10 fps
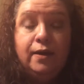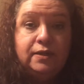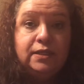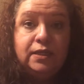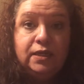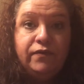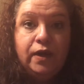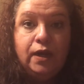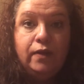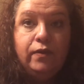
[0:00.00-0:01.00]
a
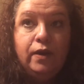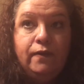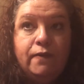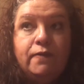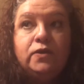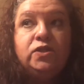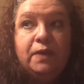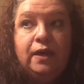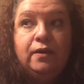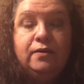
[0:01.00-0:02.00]
significant other and then there's
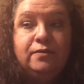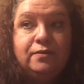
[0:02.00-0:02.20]
me.